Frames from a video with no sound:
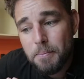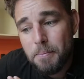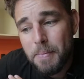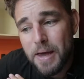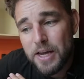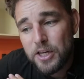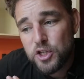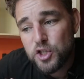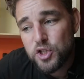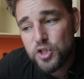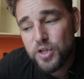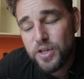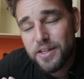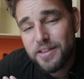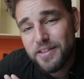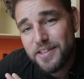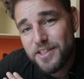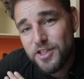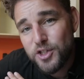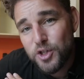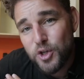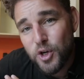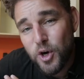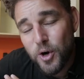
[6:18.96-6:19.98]
Make sure
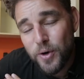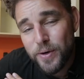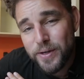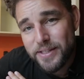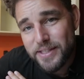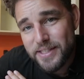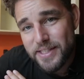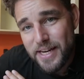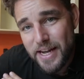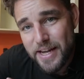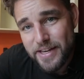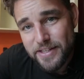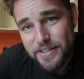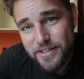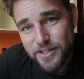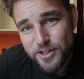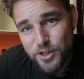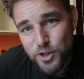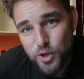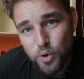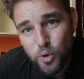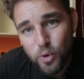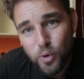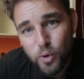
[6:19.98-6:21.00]
that you go and
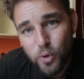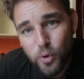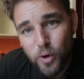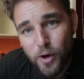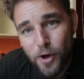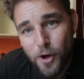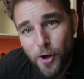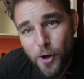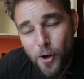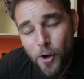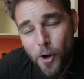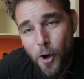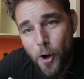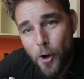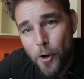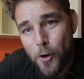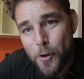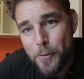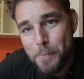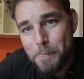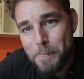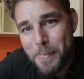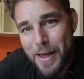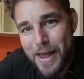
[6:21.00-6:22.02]
test your
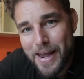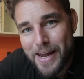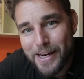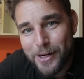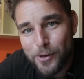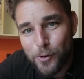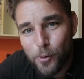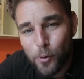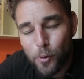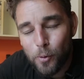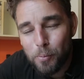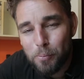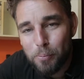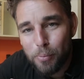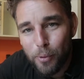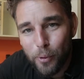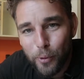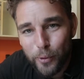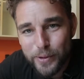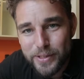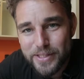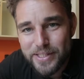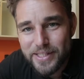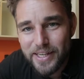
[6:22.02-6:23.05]
homemade or
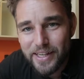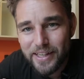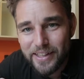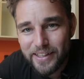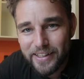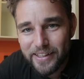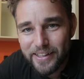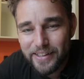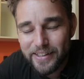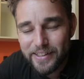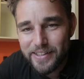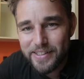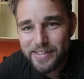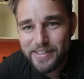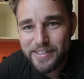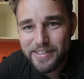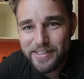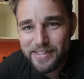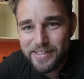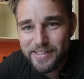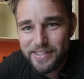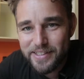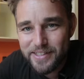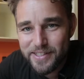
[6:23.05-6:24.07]
bought
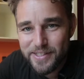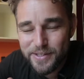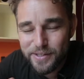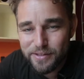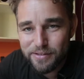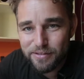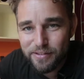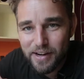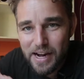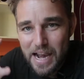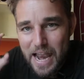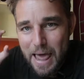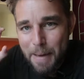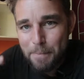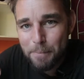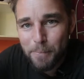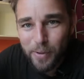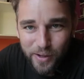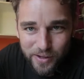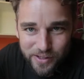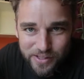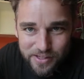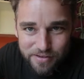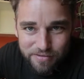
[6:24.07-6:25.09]
sort of
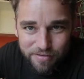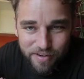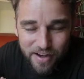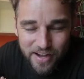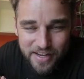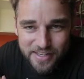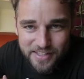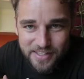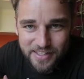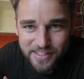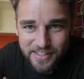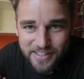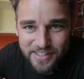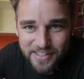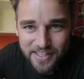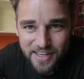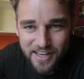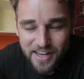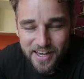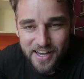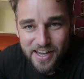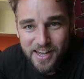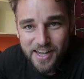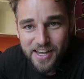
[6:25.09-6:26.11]
clamp-on devices.
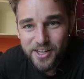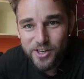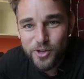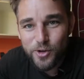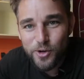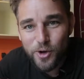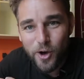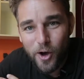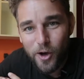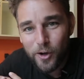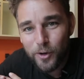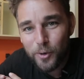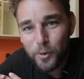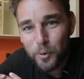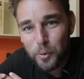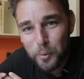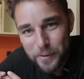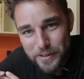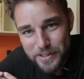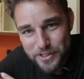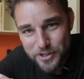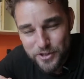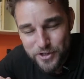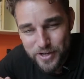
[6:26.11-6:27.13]
You can't
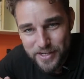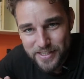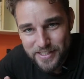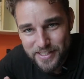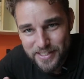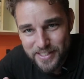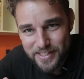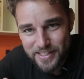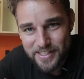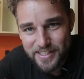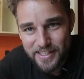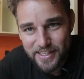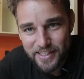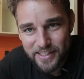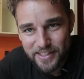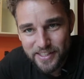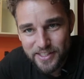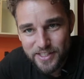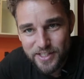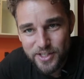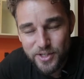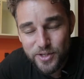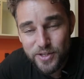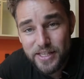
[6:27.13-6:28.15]
always trust these
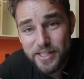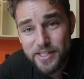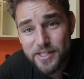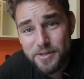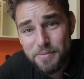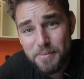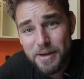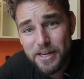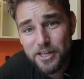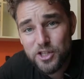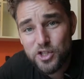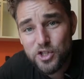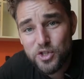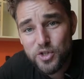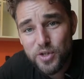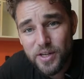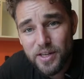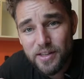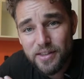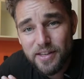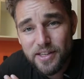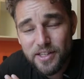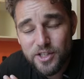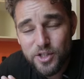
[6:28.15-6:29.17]
things. You need to make
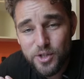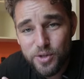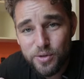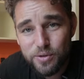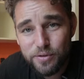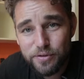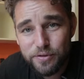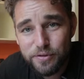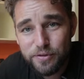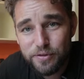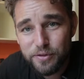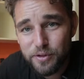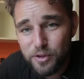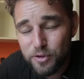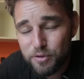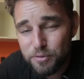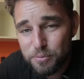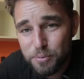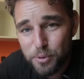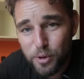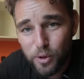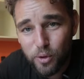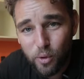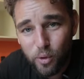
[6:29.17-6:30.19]
sure that you've
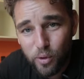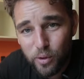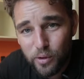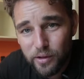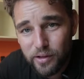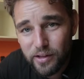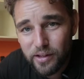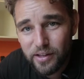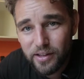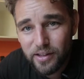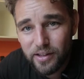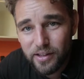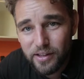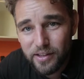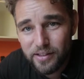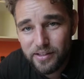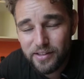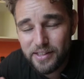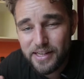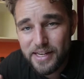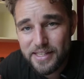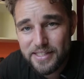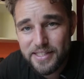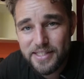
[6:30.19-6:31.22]
put all the
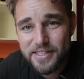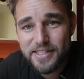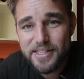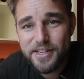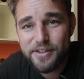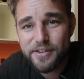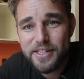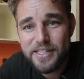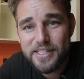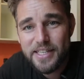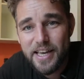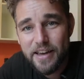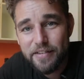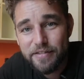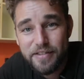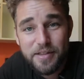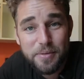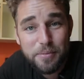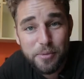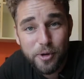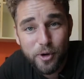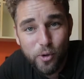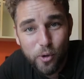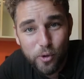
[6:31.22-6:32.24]
necessary safety
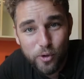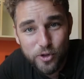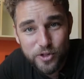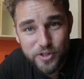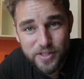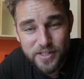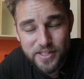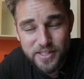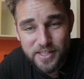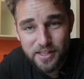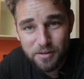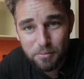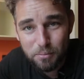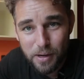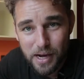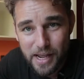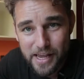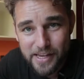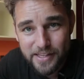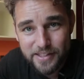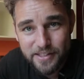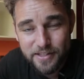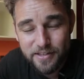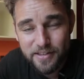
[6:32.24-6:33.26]
precautions in
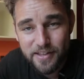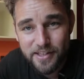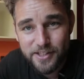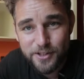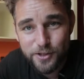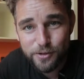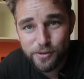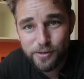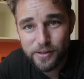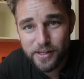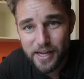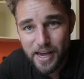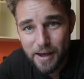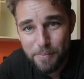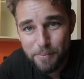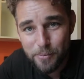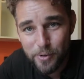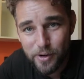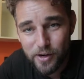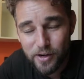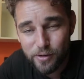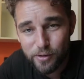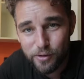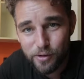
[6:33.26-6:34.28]
place so that your
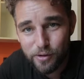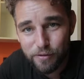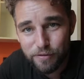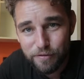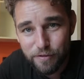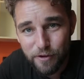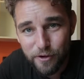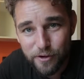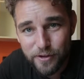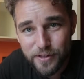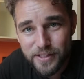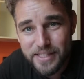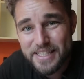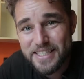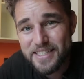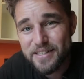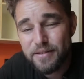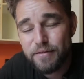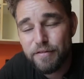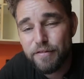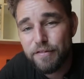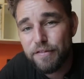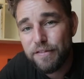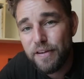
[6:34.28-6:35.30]
camera or your phone
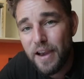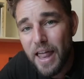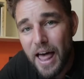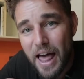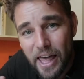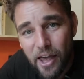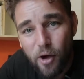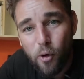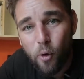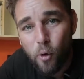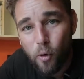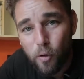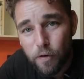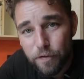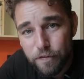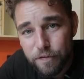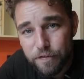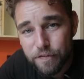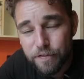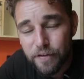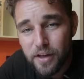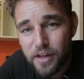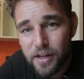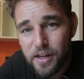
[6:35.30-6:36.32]
doesn't fly
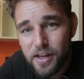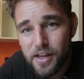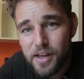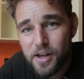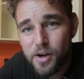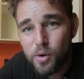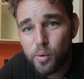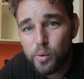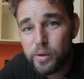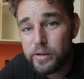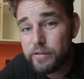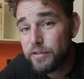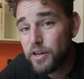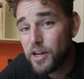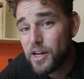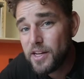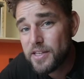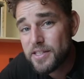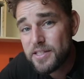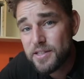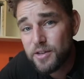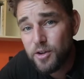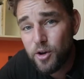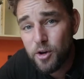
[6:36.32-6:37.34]
off. We've
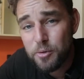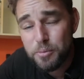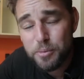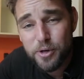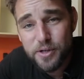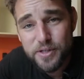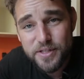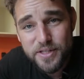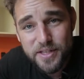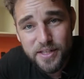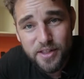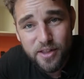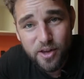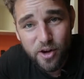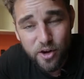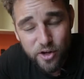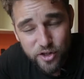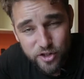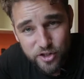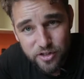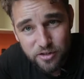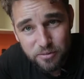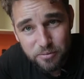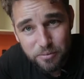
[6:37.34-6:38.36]
lost GoPros in the
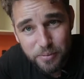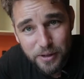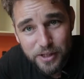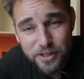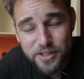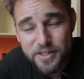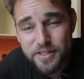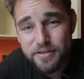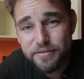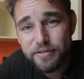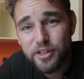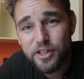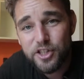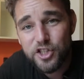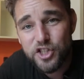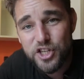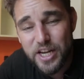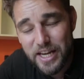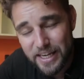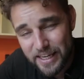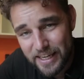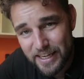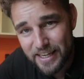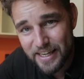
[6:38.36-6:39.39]
ocean because of not
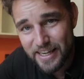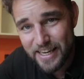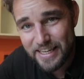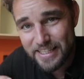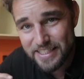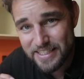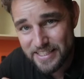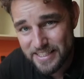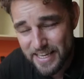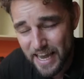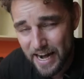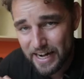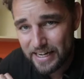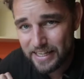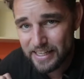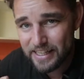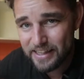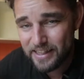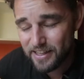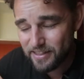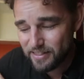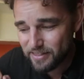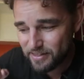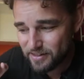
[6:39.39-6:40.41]
checking exactly
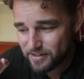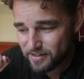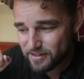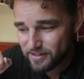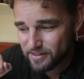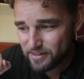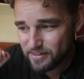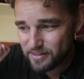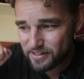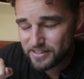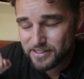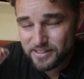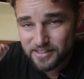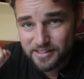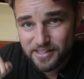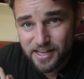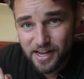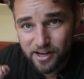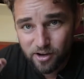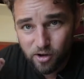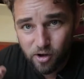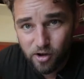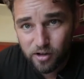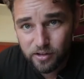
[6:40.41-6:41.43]
that the thing
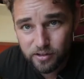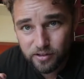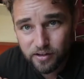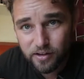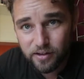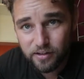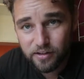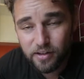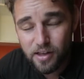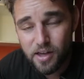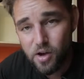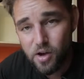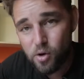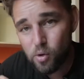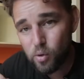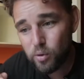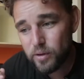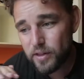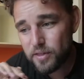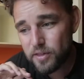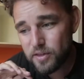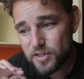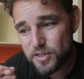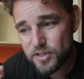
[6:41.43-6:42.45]
stuck on, or
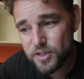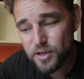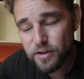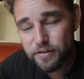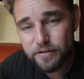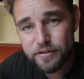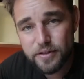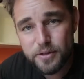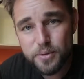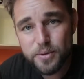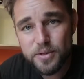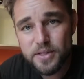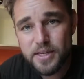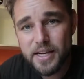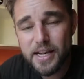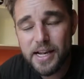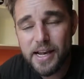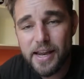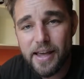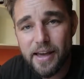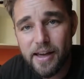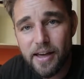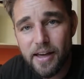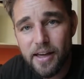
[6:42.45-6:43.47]
that the surface was
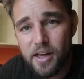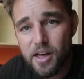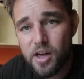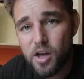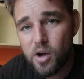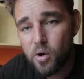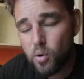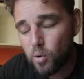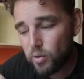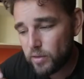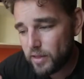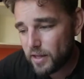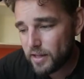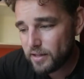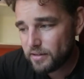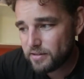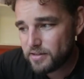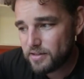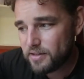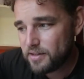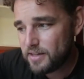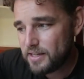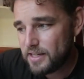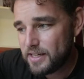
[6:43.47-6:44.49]
clear, or that
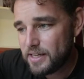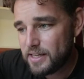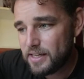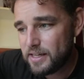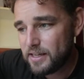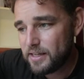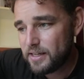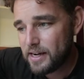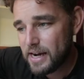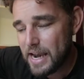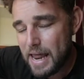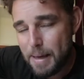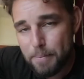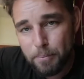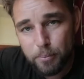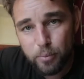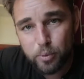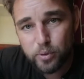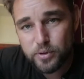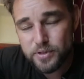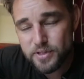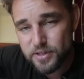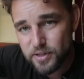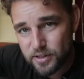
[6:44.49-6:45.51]
the
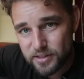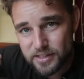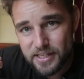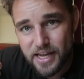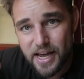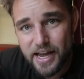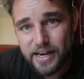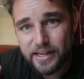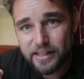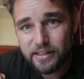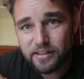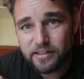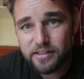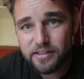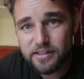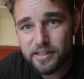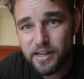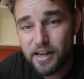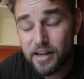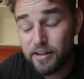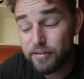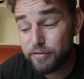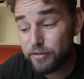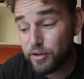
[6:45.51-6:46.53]
clamp was not tightened.
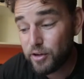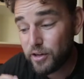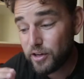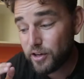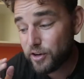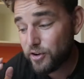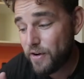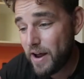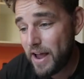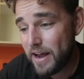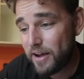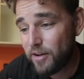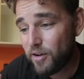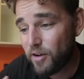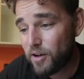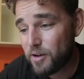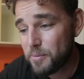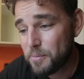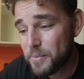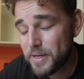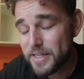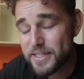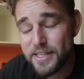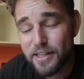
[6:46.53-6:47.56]
I've got a crack
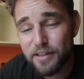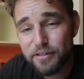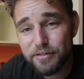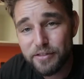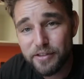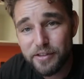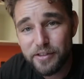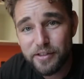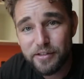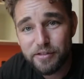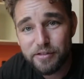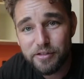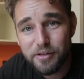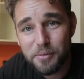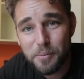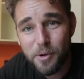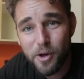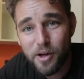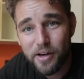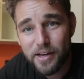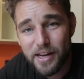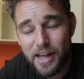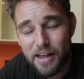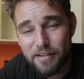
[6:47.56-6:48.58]
on my cell phone from
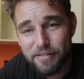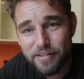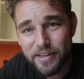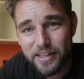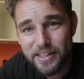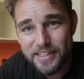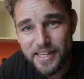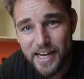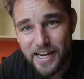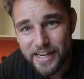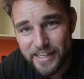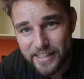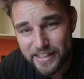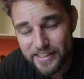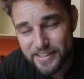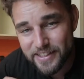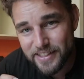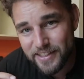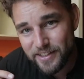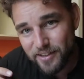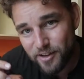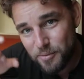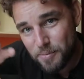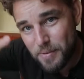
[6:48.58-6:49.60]
not having tightened
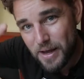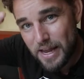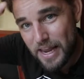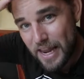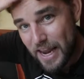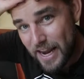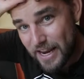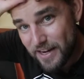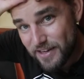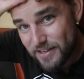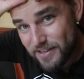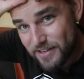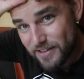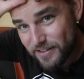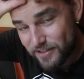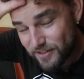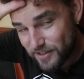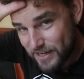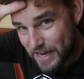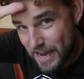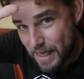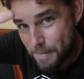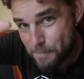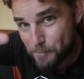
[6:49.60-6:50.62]
it on my head
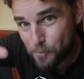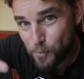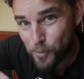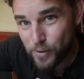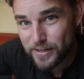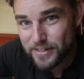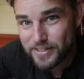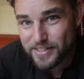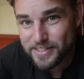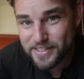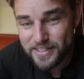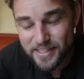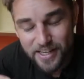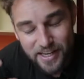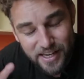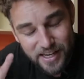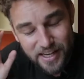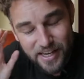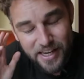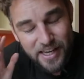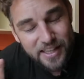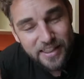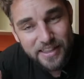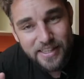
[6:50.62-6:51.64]
clamp once.
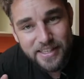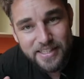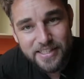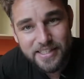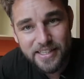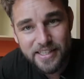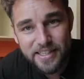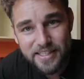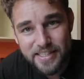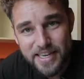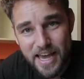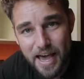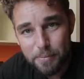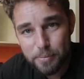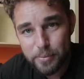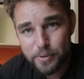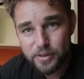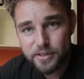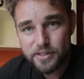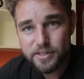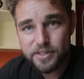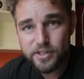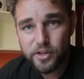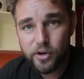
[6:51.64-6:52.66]
These things
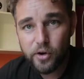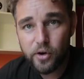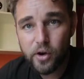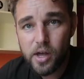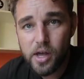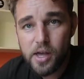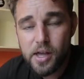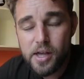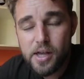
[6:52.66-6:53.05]
happen. So